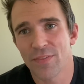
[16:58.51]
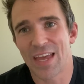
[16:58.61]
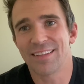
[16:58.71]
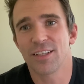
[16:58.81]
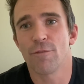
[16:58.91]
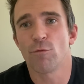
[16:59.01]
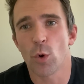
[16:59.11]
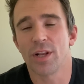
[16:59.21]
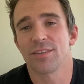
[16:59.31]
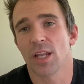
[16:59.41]
That's an
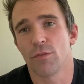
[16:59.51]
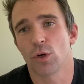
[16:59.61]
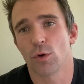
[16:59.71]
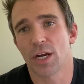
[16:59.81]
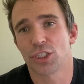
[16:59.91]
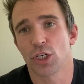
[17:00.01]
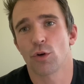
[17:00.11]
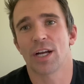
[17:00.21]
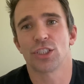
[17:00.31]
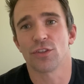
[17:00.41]
avoidance level correction, a
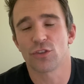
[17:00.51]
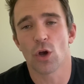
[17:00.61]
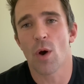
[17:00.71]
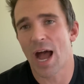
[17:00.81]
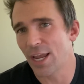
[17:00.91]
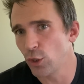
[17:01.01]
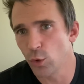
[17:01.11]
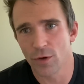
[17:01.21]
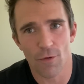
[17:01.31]
correction so high you would